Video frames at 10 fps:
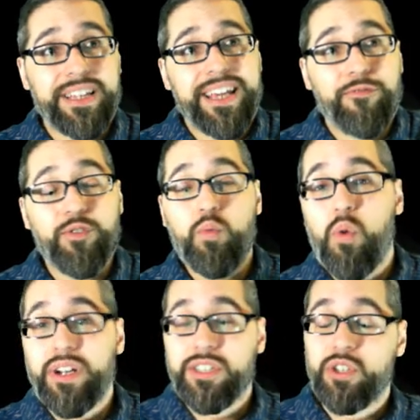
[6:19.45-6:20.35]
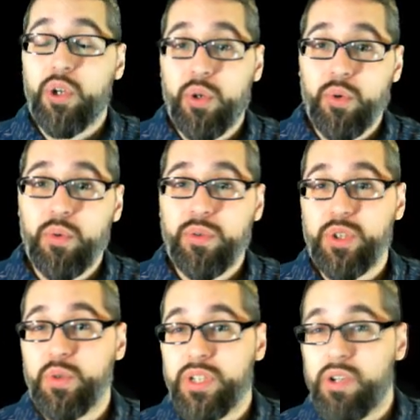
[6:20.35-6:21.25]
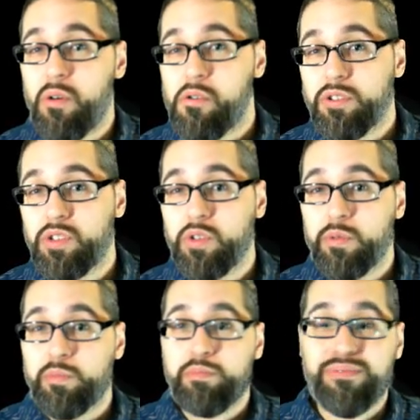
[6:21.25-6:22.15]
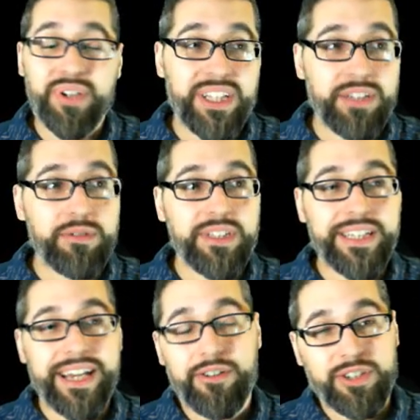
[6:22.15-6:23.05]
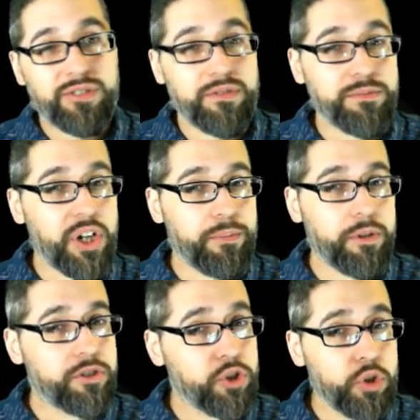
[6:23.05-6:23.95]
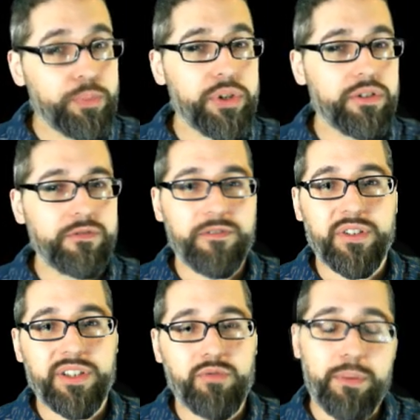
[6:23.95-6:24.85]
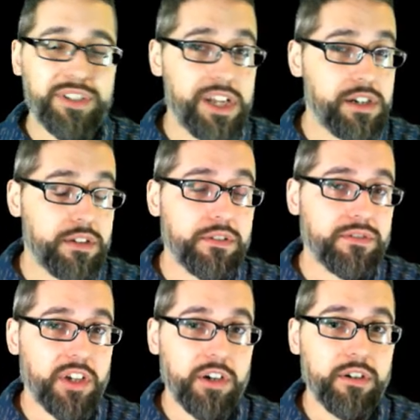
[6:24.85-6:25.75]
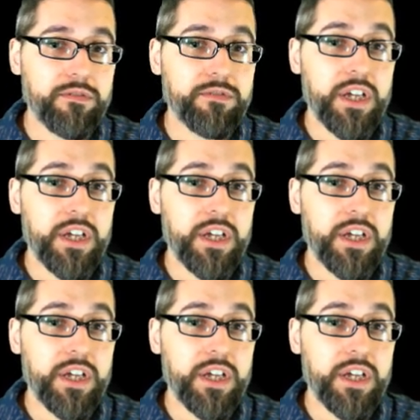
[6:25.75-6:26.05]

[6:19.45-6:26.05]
If you wanted to, you can also bring characters from Dragon Ball Super for the representatives of